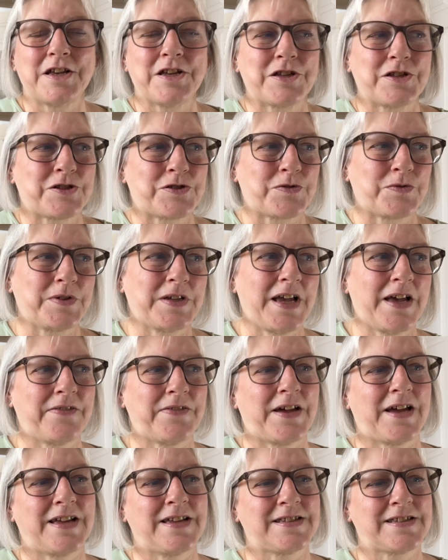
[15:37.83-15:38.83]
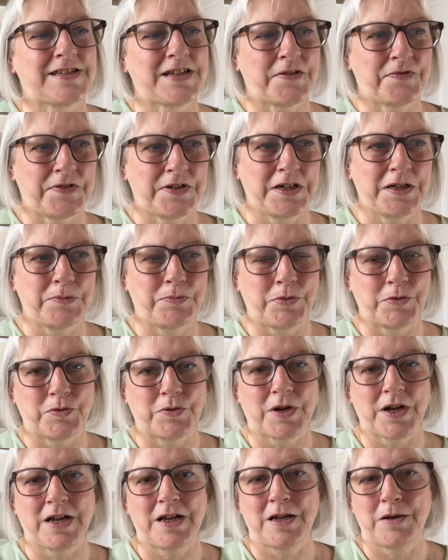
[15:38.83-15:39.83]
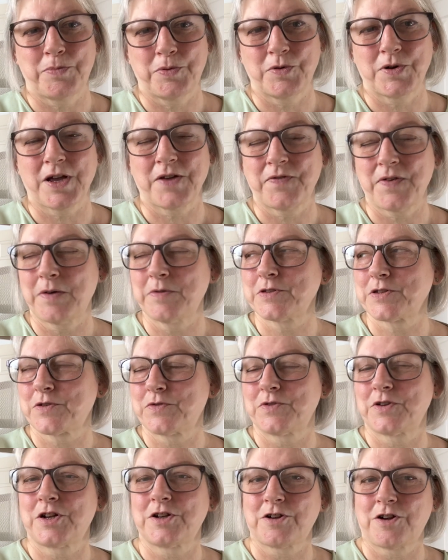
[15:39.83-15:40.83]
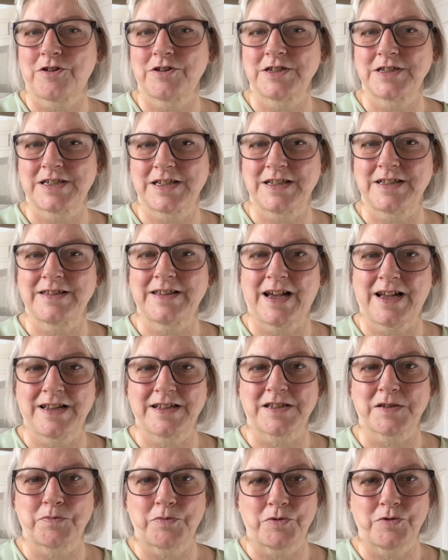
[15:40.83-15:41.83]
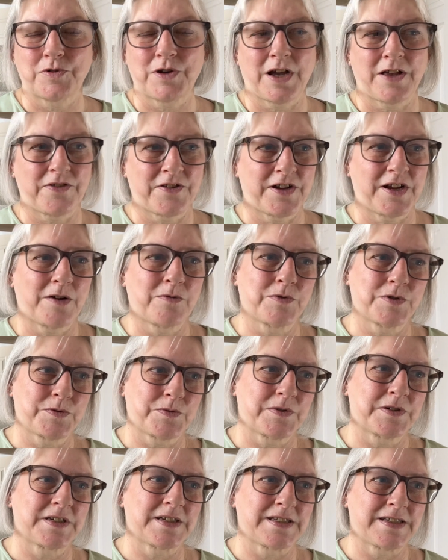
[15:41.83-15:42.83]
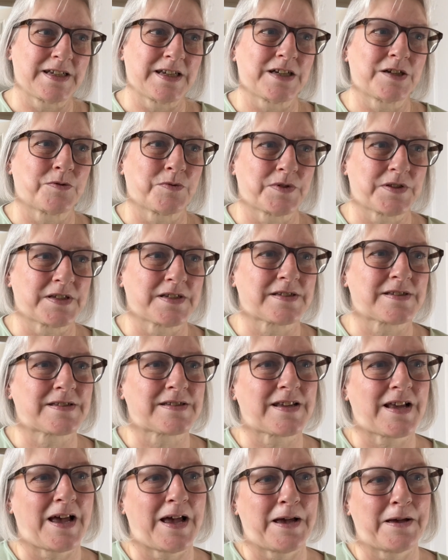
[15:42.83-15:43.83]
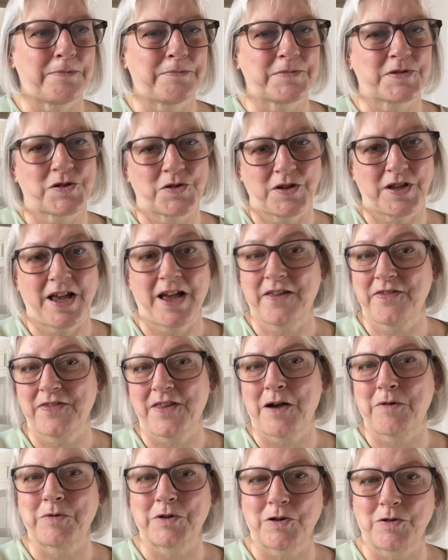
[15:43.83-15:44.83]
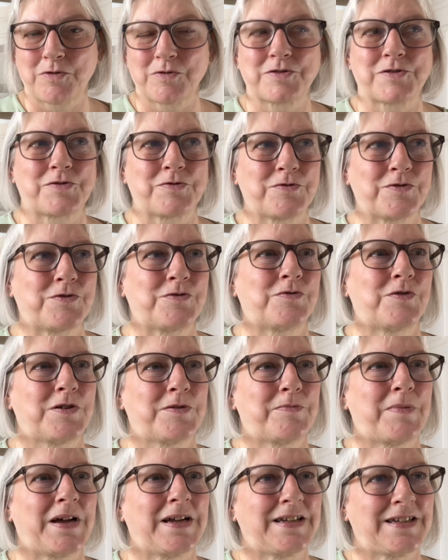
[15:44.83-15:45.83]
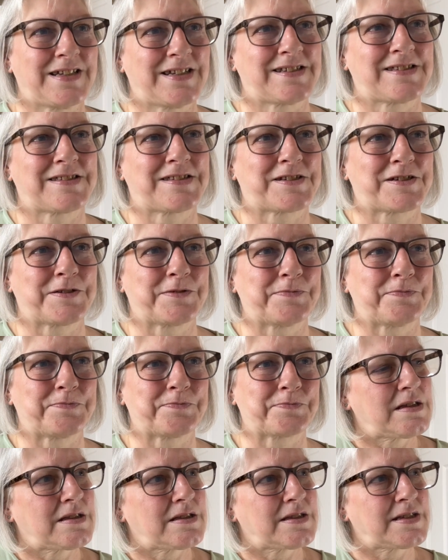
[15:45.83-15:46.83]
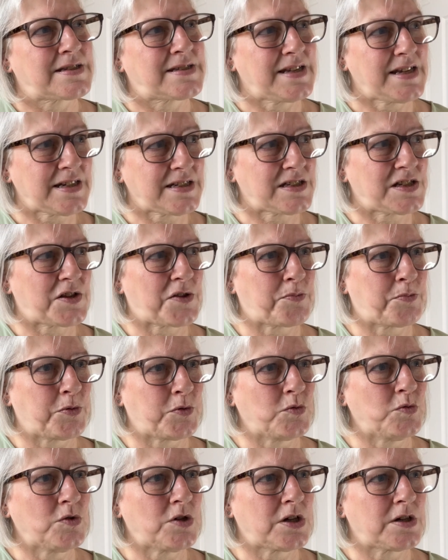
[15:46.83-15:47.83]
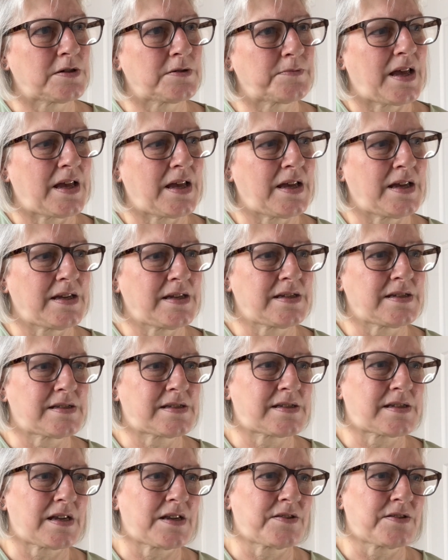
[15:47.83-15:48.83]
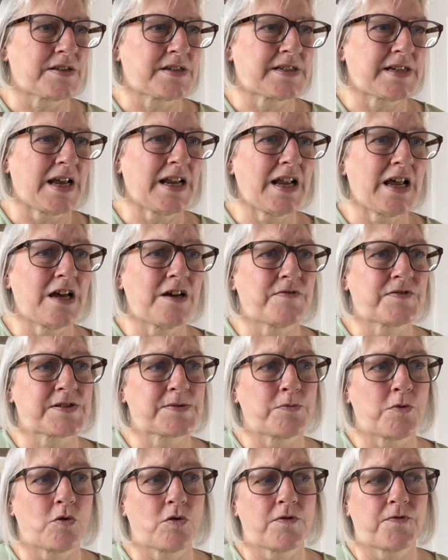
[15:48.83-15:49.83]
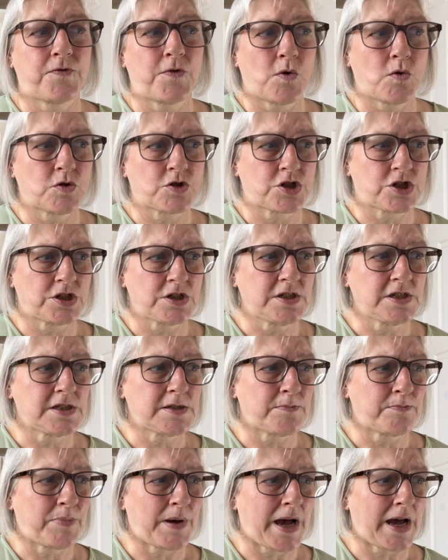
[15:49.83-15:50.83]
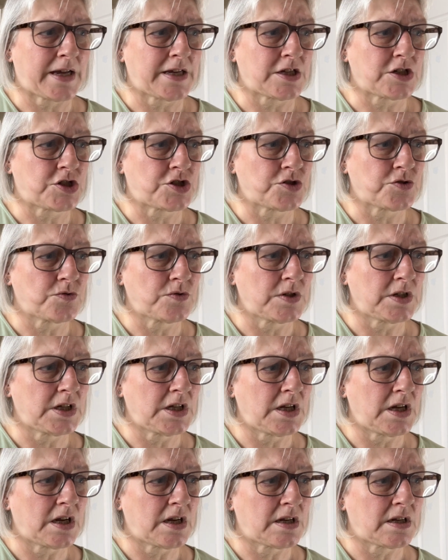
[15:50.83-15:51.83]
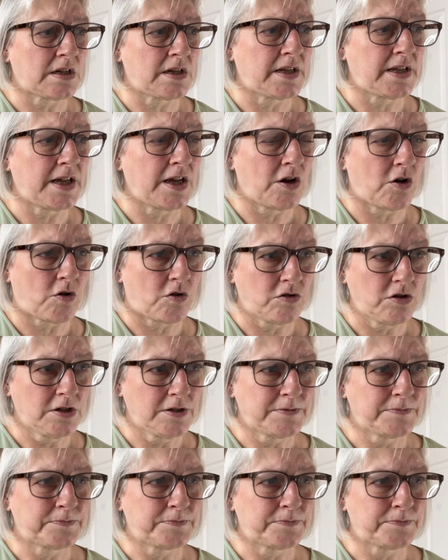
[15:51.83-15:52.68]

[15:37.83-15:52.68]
So yeah, that is definitely a book. If I was going on holiday, that is a book that I would want to take with us. So yeah, that will also go on my list. The sixth book is The Teller of Small Fortunes by Julie Leong.